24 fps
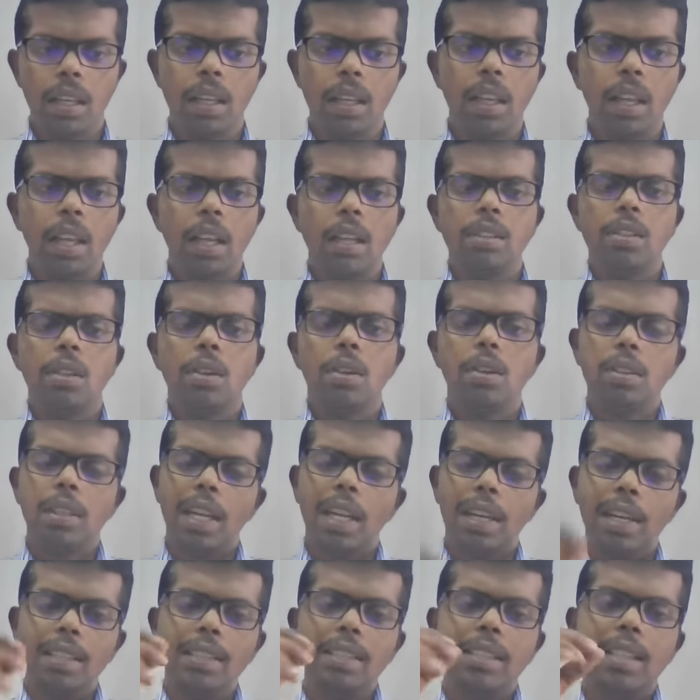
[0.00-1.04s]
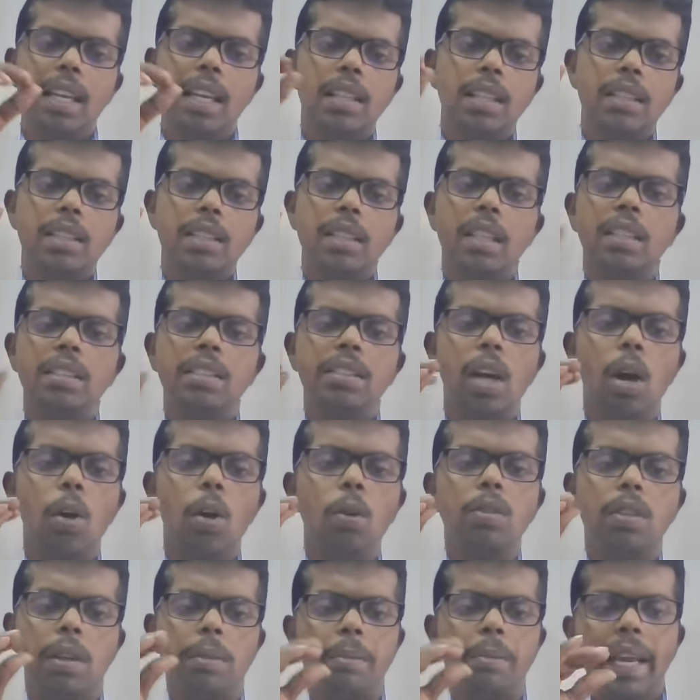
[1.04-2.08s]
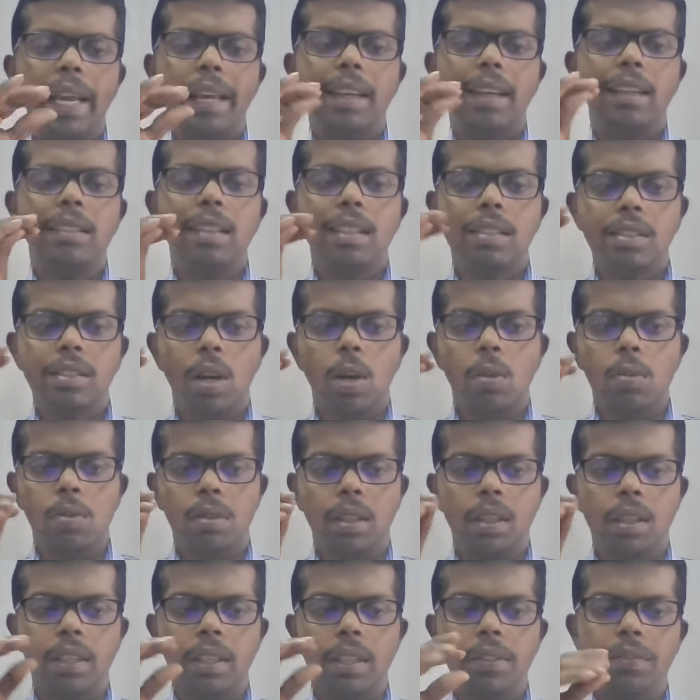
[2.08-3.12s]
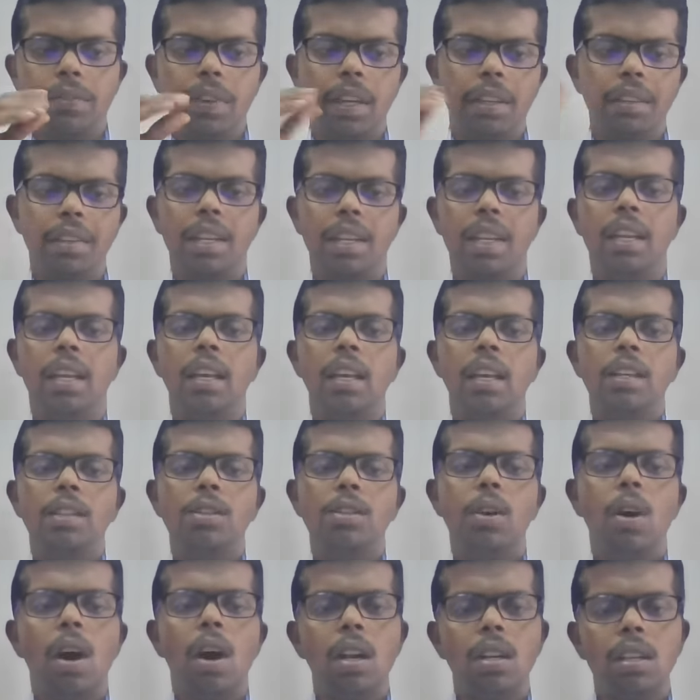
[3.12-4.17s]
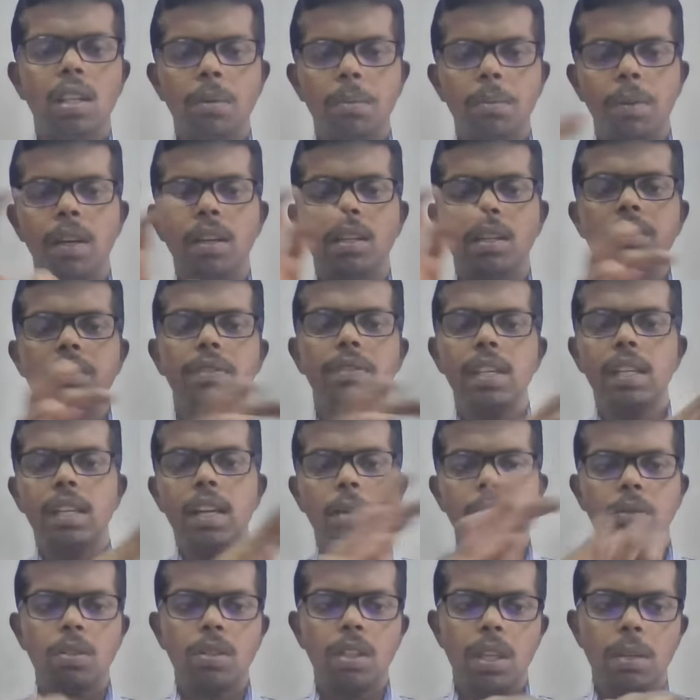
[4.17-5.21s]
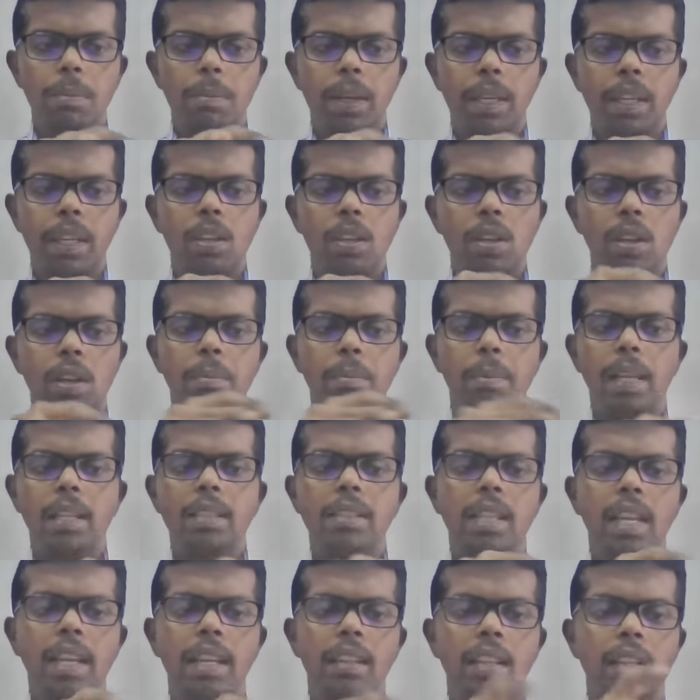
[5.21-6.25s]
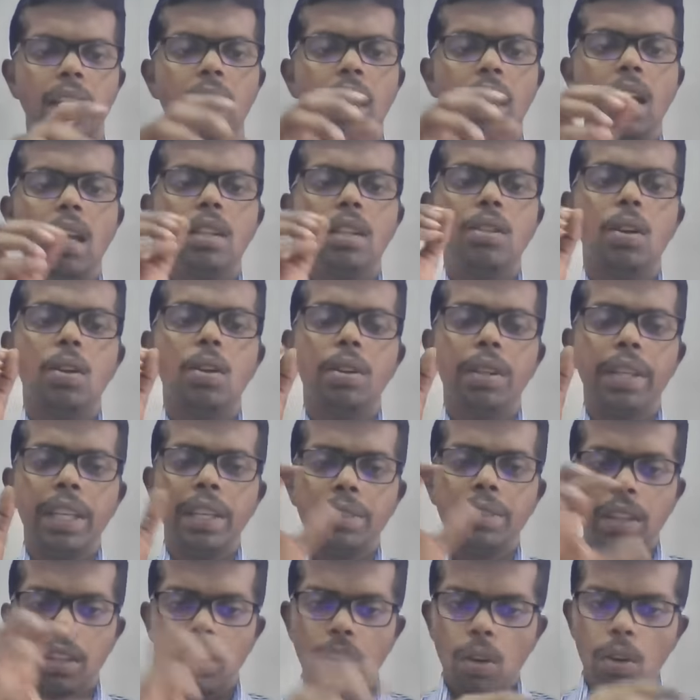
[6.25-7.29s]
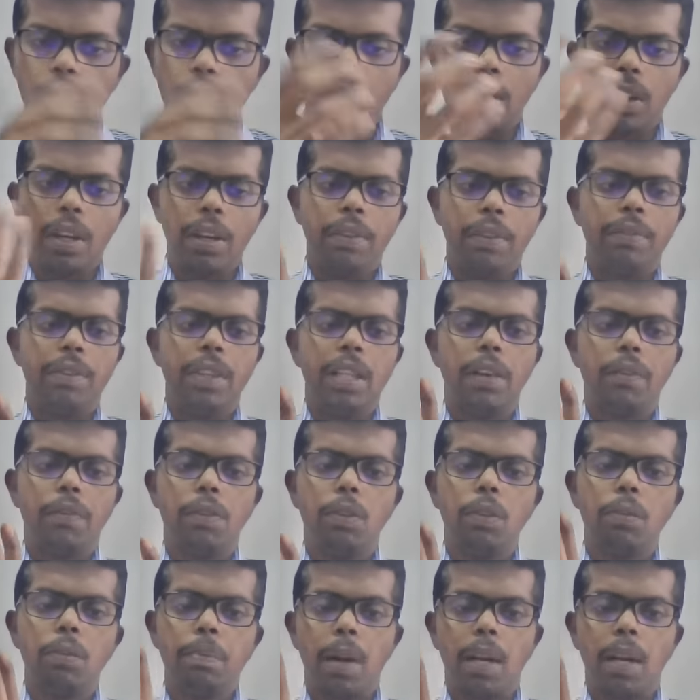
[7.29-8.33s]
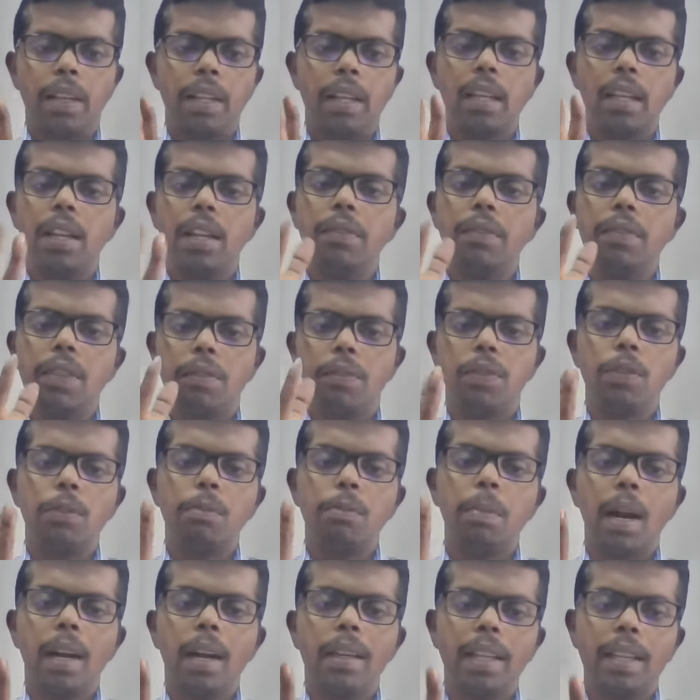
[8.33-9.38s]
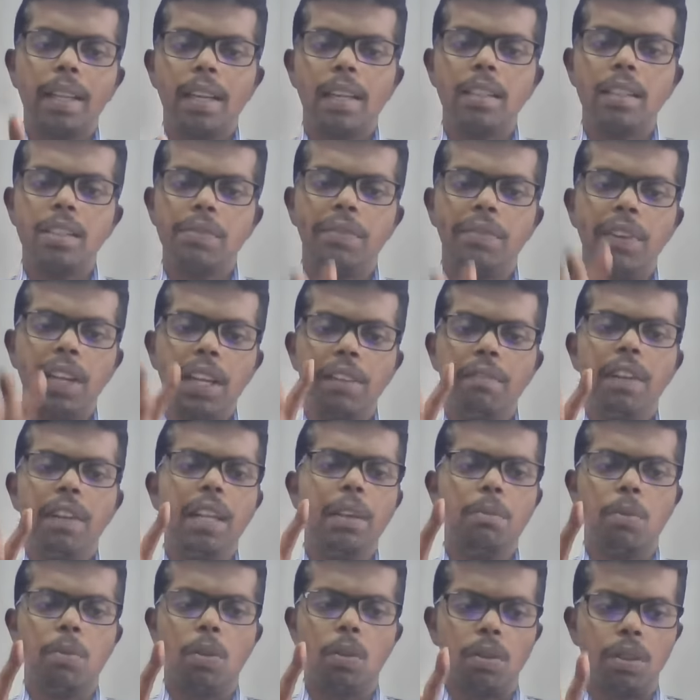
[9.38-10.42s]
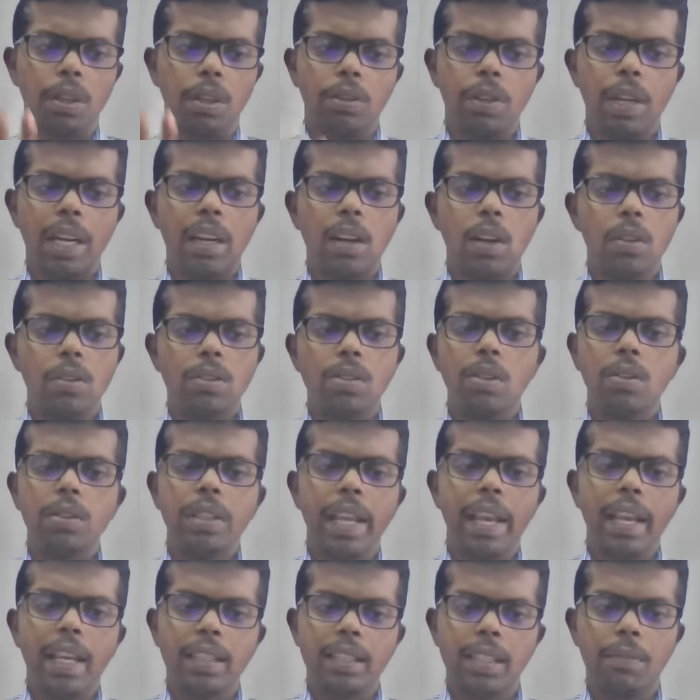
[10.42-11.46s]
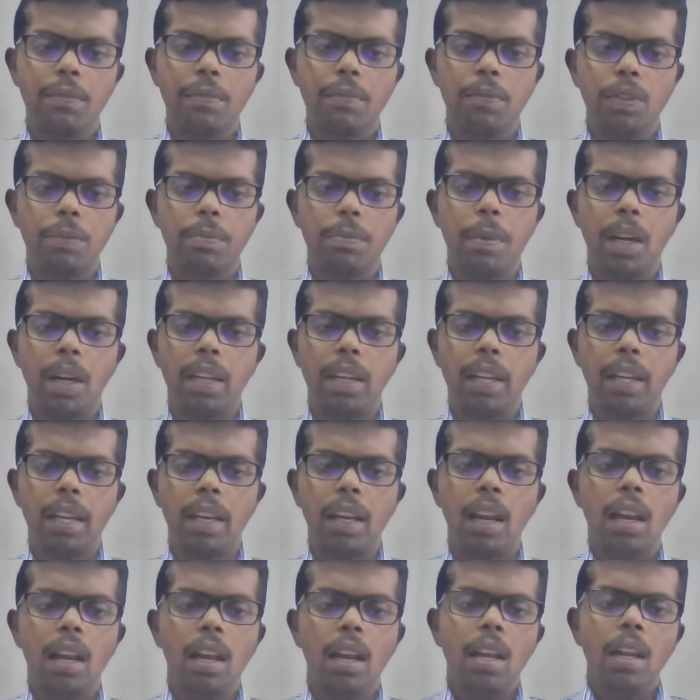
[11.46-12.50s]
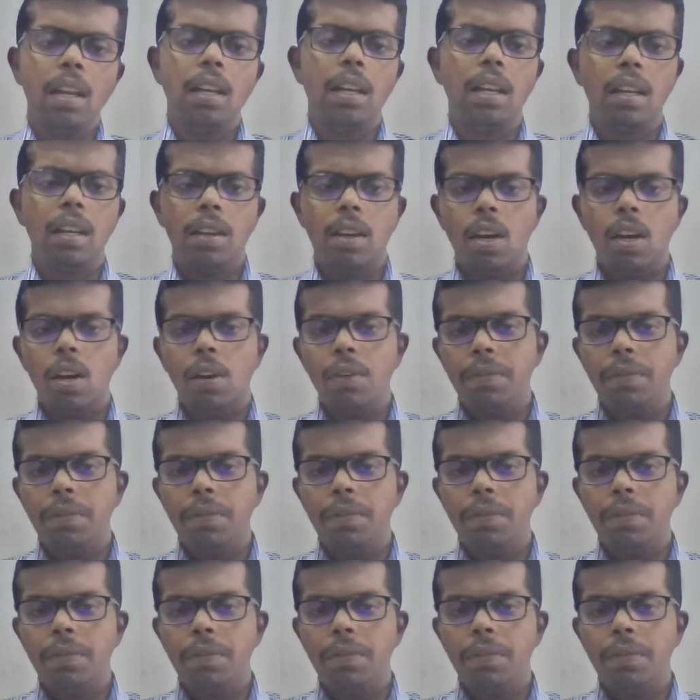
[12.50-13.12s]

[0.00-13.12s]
So that is the sound, making the sound differently. So all the birds will come to that particular place like that. So even though with the food particle, if the food particle is very very more, you can also take some food particle of